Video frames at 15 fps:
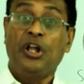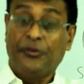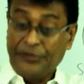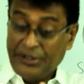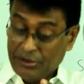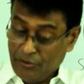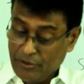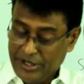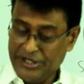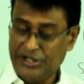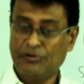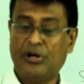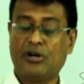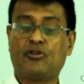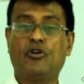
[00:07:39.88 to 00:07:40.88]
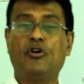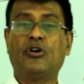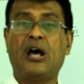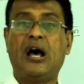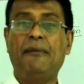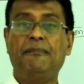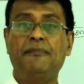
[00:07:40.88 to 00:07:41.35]
Then when you are grown
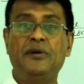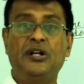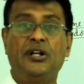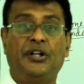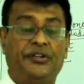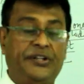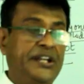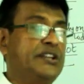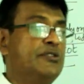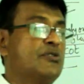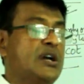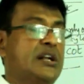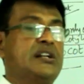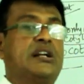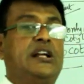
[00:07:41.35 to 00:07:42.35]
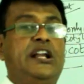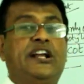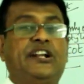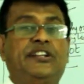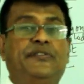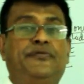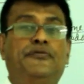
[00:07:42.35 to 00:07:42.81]
up, then you can
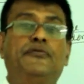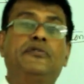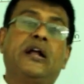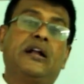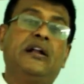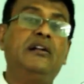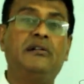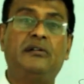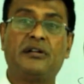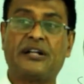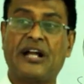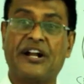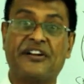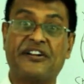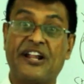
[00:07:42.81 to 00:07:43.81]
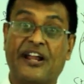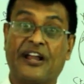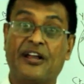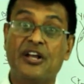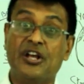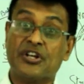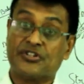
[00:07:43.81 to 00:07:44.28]
collect the food and take.
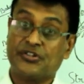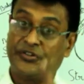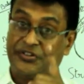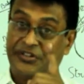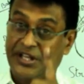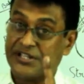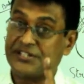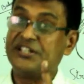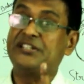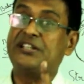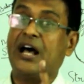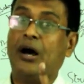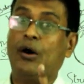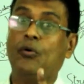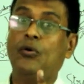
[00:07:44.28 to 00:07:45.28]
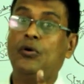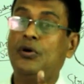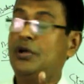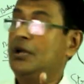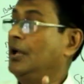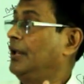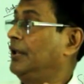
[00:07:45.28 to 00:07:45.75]
So this is how
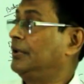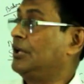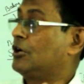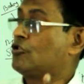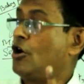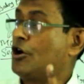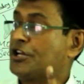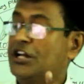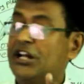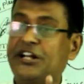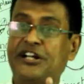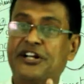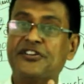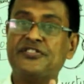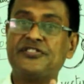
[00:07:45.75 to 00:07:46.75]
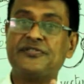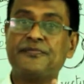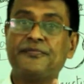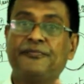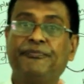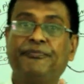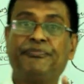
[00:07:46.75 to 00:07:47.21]
the cotyledons
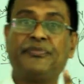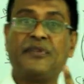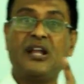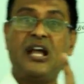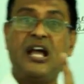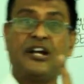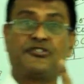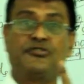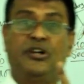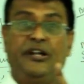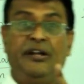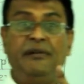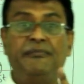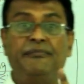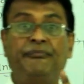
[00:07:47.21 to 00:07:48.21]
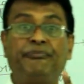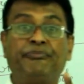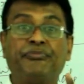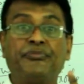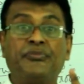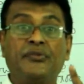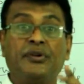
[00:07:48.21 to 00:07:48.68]
actually
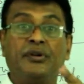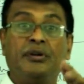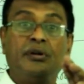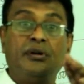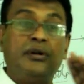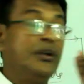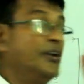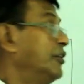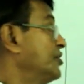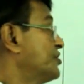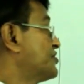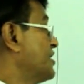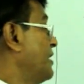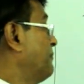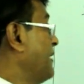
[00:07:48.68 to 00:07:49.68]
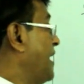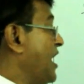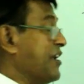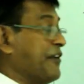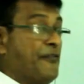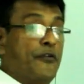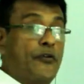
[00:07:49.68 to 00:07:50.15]

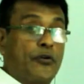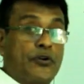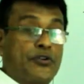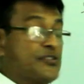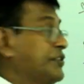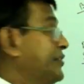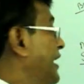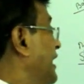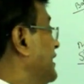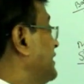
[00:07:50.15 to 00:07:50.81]
supply food. So they are